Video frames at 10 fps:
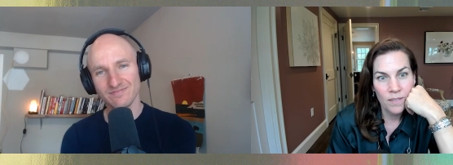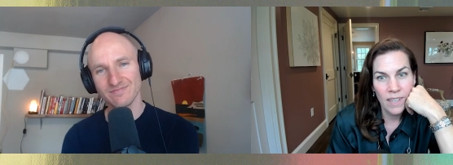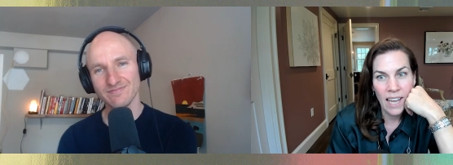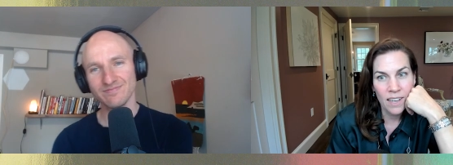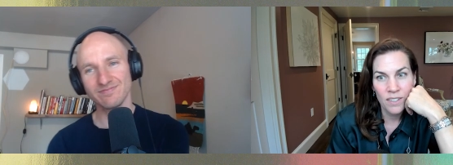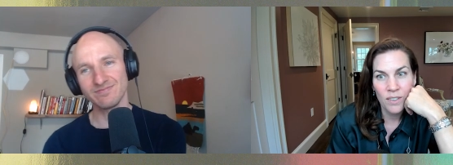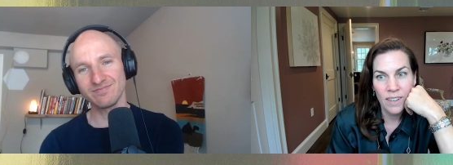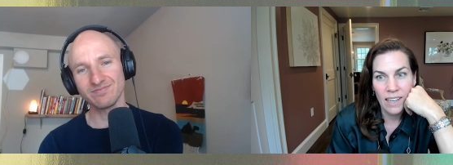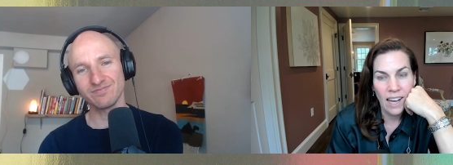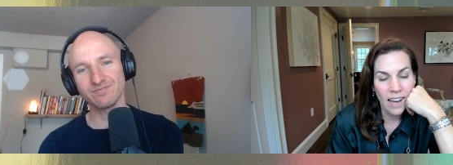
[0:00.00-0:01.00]
Speaker 1: can't do
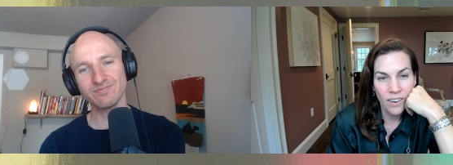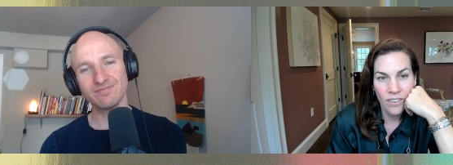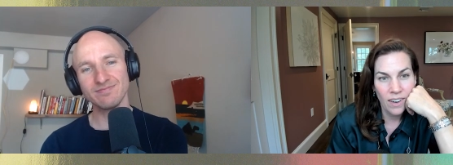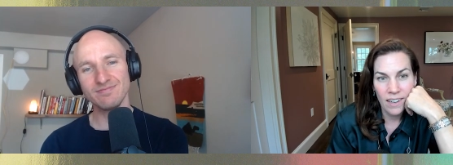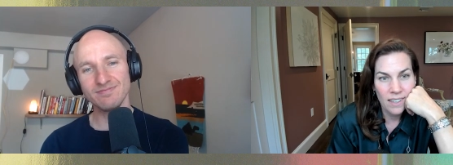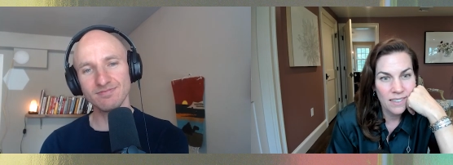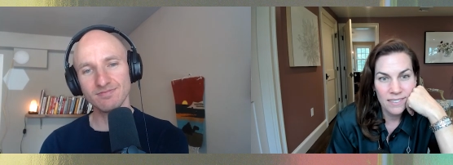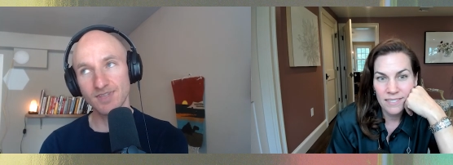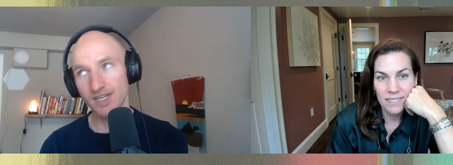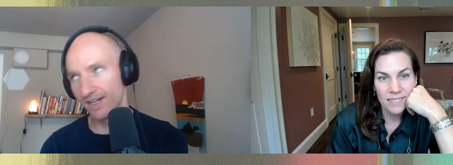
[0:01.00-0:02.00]
it. I don't.
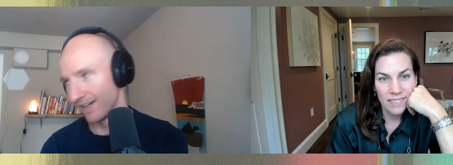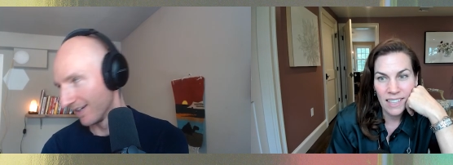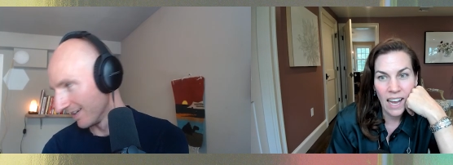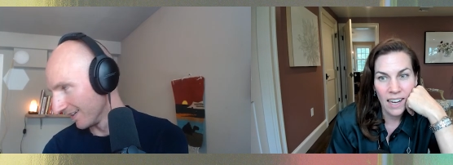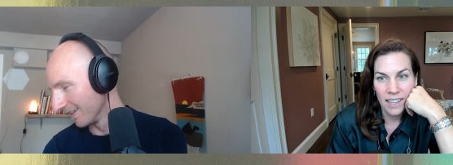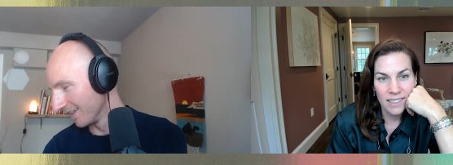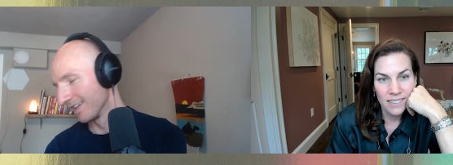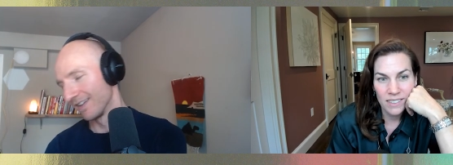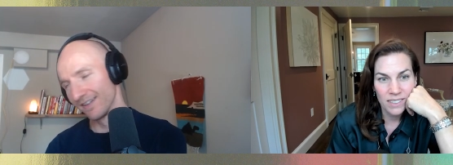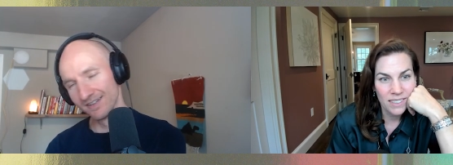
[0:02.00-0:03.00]
Yeah,
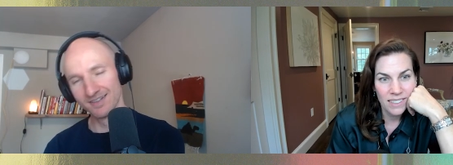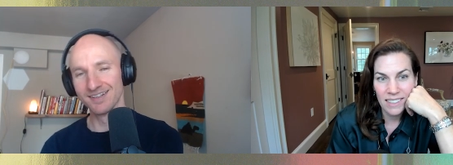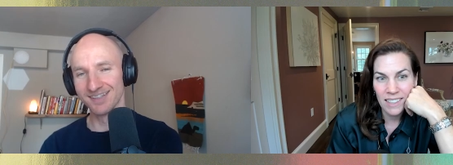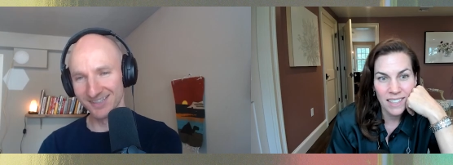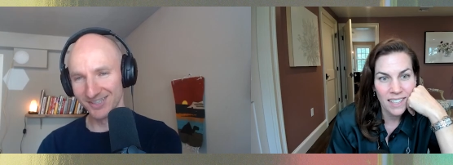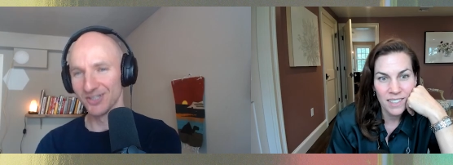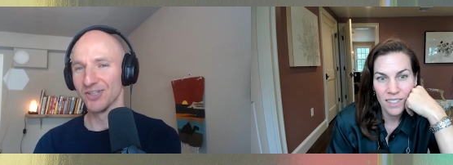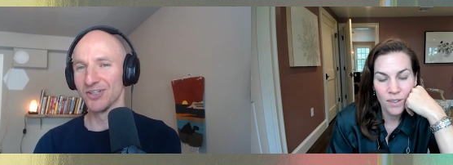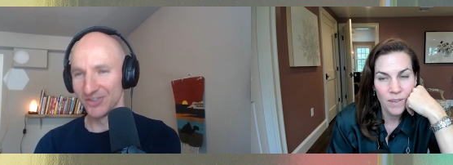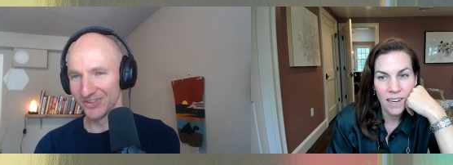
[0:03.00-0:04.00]
it, it's
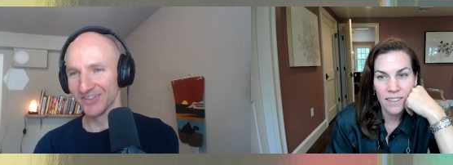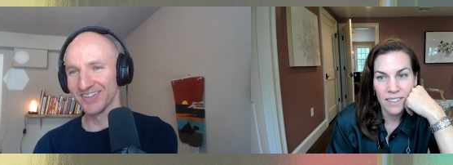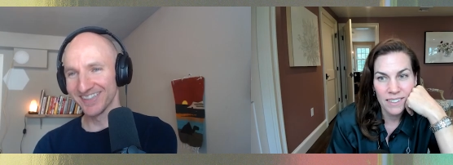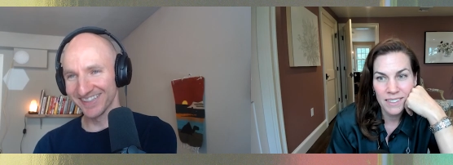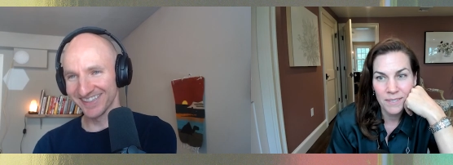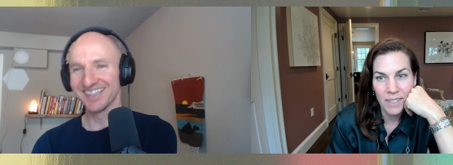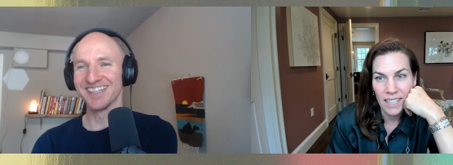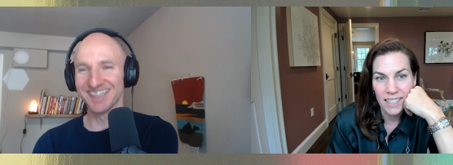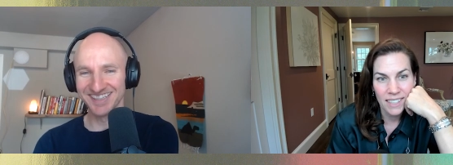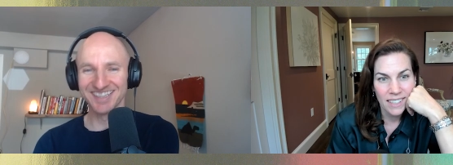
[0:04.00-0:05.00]
so weird to
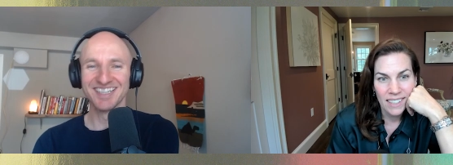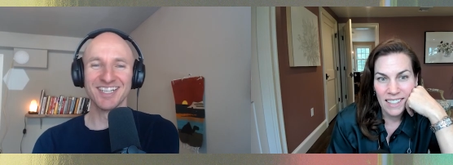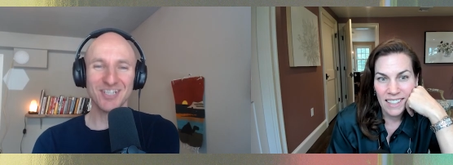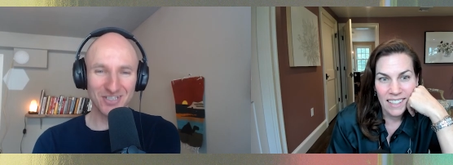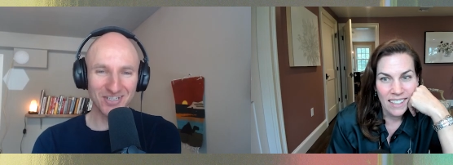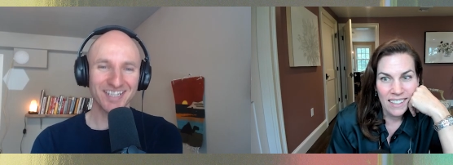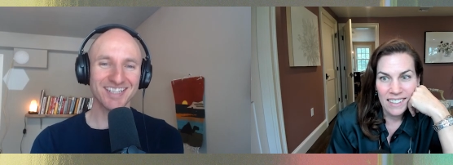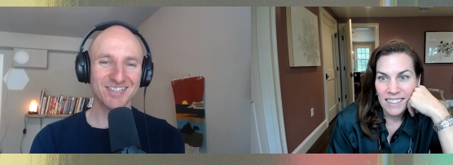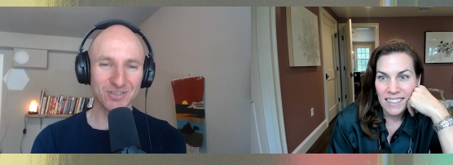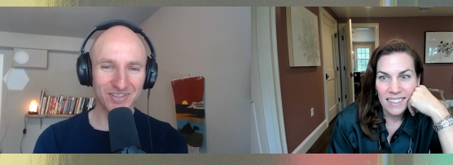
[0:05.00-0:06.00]
me
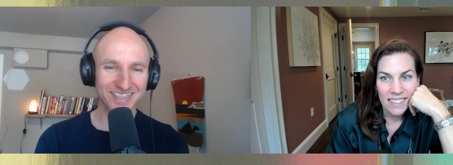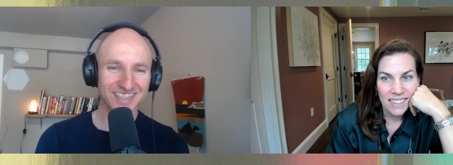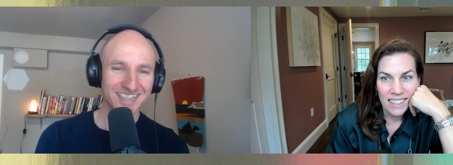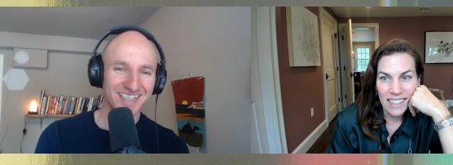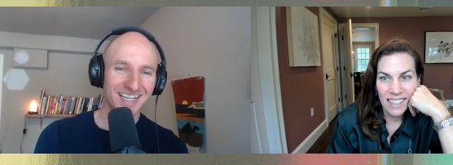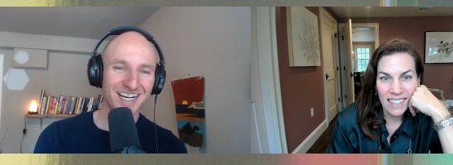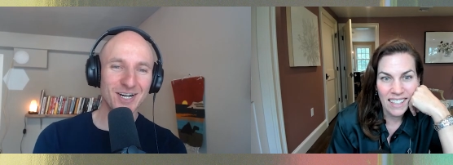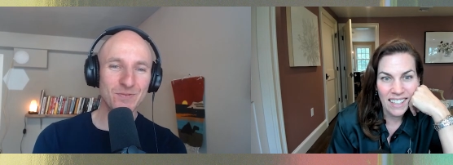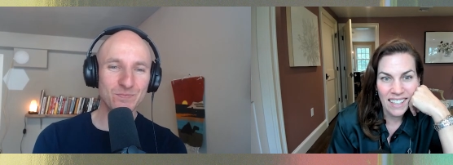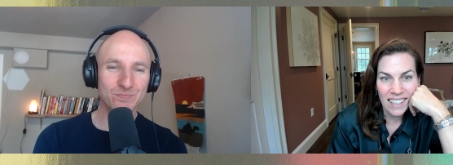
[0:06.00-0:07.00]
Speaker 2: totally.
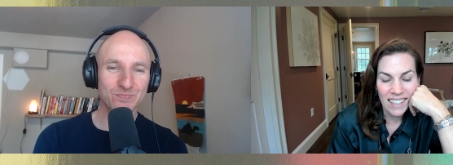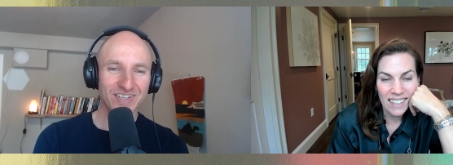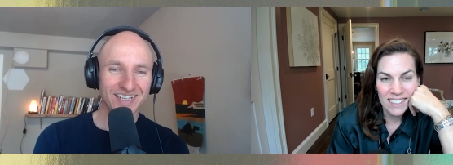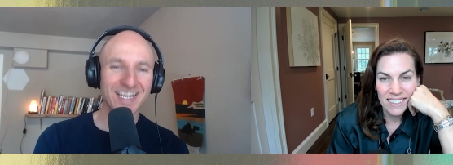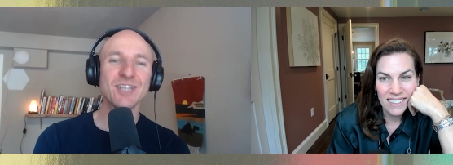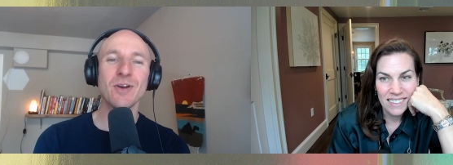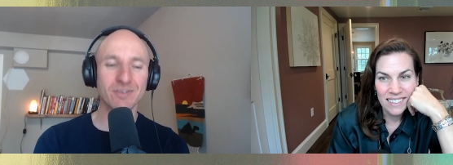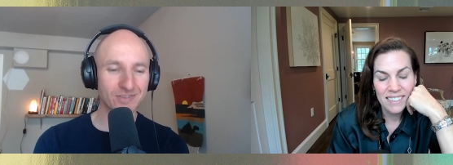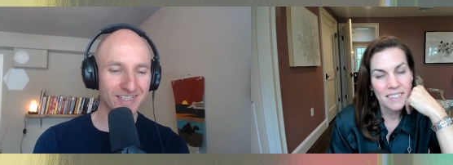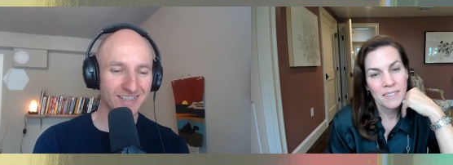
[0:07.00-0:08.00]
Um, yeah, and you
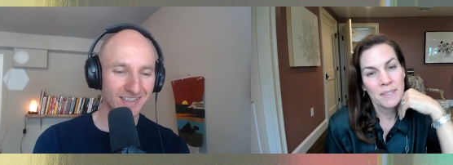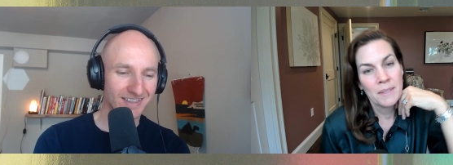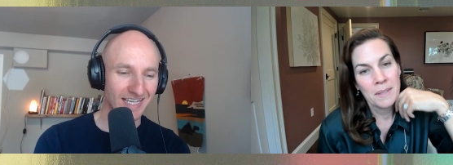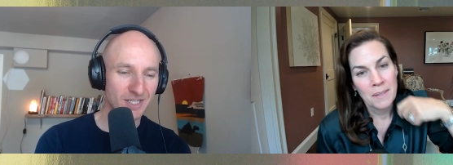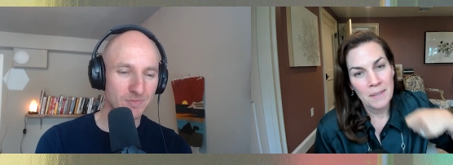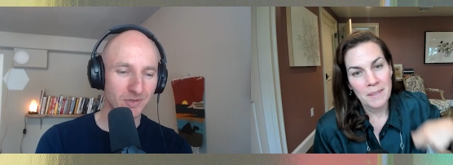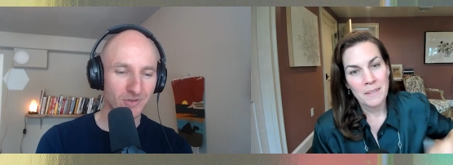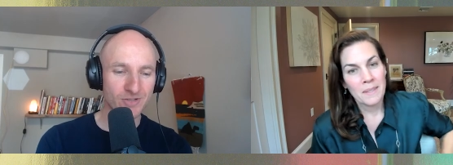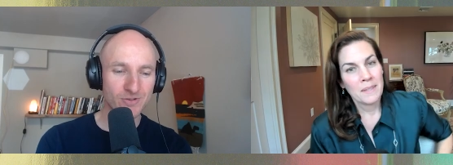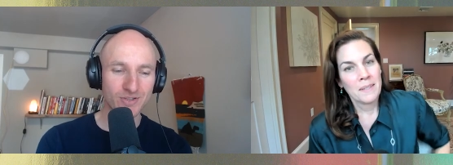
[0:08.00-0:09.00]
have a funny thing like that in the
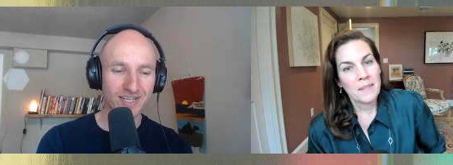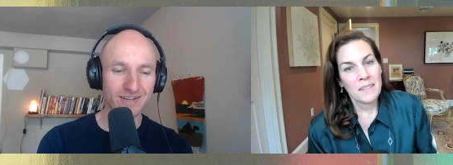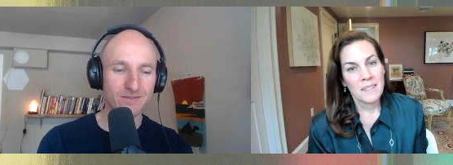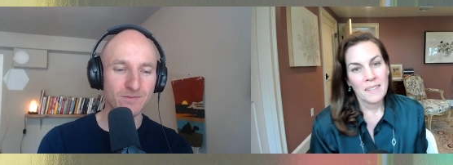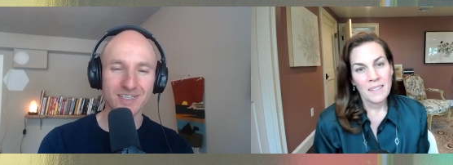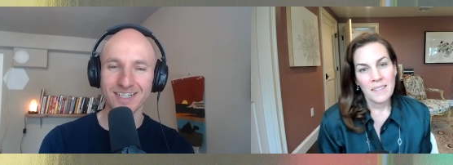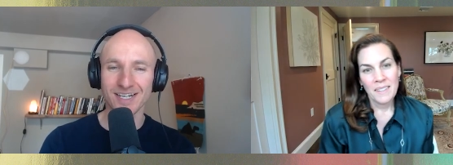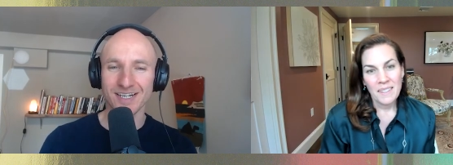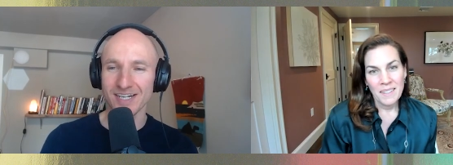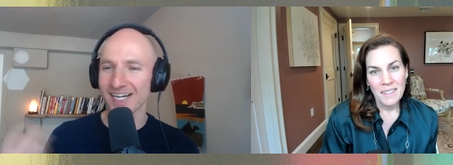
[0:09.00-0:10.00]
book where you just kind of
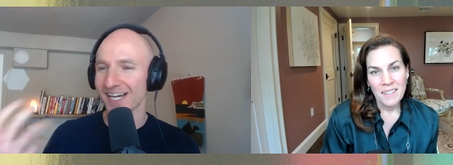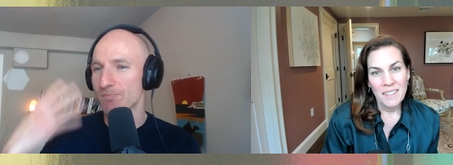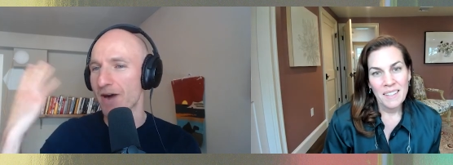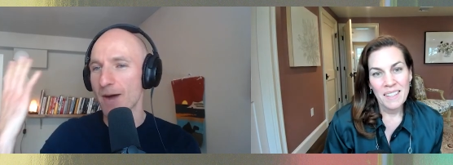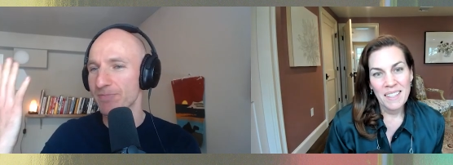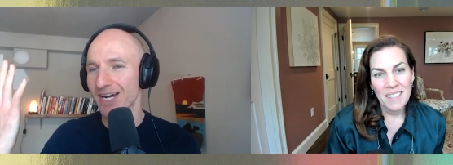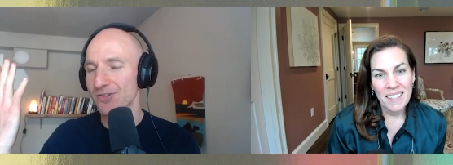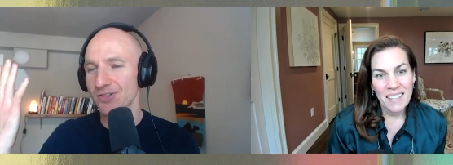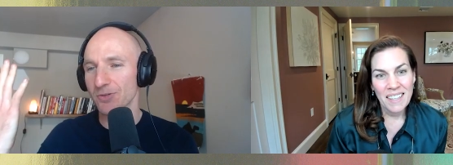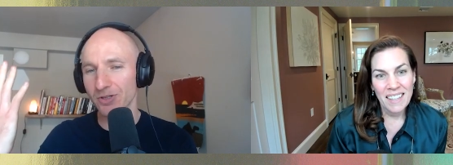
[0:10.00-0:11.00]
got, kind of got popped
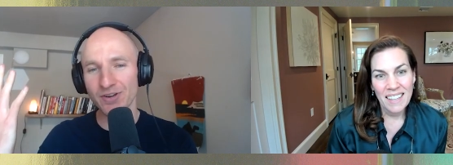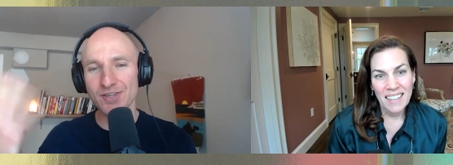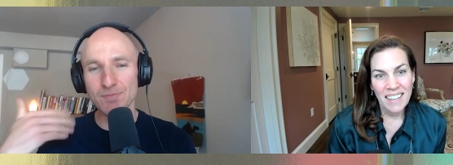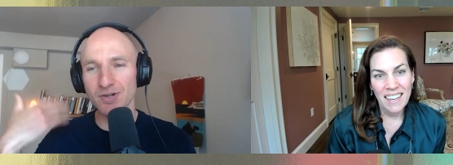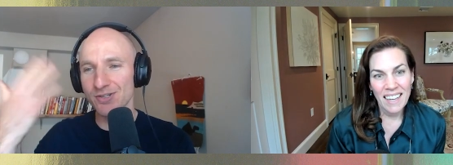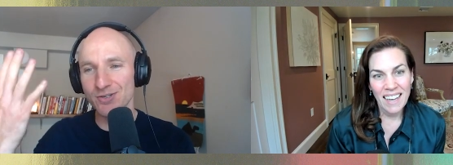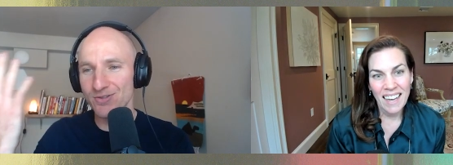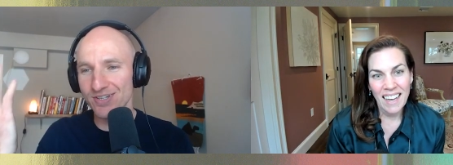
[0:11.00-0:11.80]
out into the world as a person who